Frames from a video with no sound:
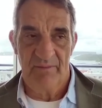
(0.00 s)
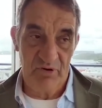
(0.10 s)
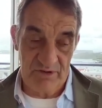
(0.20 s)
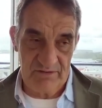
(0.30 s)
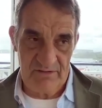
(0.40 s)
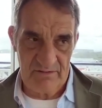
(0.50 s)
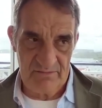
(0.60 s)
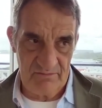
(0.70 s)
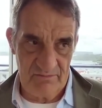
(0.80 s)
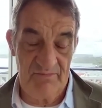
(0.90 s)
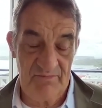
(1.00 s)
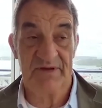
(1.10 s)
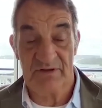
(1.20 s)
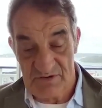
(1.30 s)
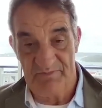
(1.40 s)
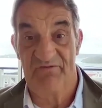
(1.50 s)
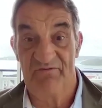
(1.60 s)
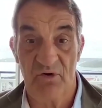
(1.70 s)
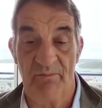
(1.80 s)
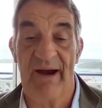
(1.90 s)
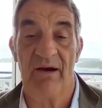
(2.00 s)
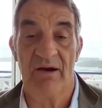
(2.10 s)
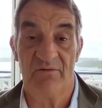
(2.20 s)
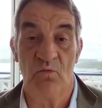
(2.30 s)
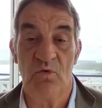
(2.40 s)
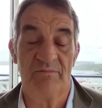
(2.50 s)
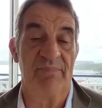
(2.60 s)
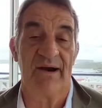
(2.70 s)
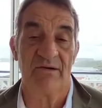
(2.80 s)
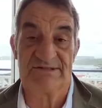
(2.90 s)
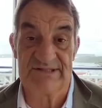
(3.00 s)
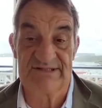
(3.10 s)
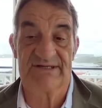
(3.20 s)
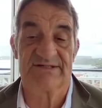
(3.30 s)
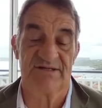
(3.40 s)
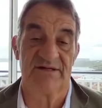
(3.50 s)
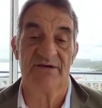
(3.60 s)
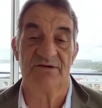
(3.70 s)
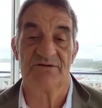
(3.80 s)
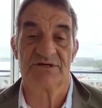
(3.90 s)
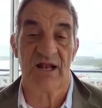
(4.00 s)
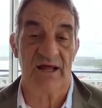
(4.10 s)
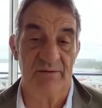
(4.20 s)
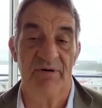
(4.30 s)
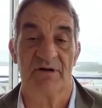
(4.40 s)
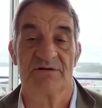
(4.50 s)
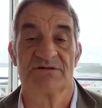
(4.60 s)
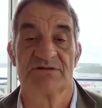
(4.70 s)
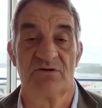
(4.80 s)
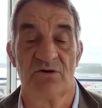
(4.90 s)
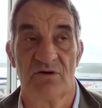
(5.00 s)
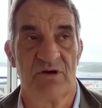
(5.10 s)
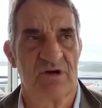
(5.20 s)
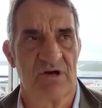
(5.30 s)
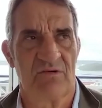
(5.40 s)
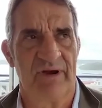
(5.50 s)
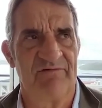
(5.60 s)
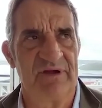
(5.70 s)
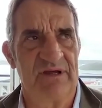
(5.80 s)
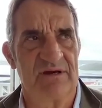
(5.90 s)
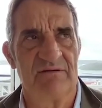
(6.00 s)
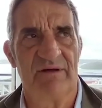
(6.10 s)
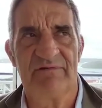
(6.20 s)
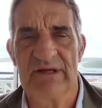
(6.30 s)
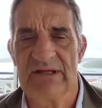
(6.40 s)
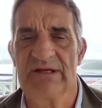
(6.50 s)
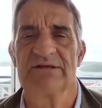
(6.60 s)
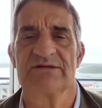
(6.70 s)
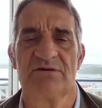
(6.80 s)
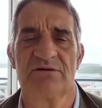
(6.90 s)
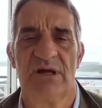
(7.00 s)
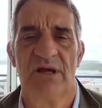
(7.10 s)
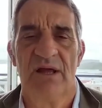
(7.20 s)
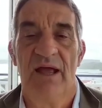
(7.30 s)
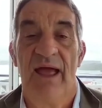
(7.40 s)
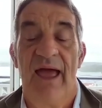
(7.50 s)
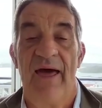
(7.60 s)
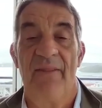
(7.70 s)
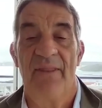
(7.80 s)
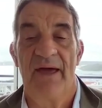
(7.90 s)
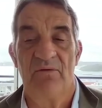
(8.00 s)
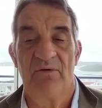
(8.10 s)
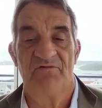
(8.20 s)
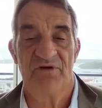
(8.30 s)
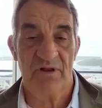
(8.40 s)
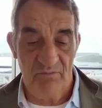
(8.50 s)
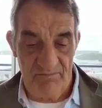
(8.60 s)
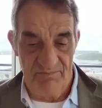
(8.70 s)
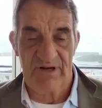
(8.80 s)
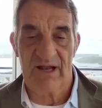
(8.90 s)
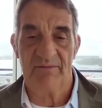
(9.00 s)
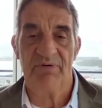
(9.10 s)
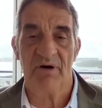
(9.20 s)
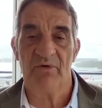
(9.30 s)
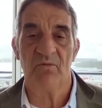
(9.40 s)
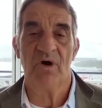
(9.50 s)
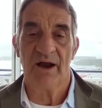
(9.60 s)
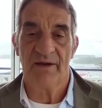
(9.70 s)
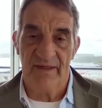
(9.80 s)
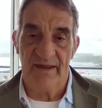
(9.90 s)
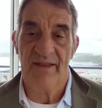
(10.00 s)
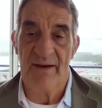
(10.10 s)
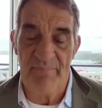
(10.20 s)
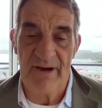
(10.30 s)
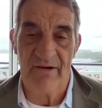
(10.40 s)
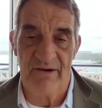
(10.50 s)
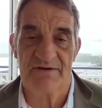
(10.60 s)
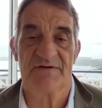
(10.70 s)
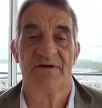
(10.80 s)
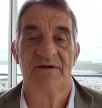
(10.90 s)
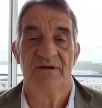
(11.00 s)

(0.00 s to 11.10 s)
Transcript: put. I think this was before wooden barrels existed. They used clay pots called karevi, I think it's called. And they would fill the clay pot with wine, and then they'd bury it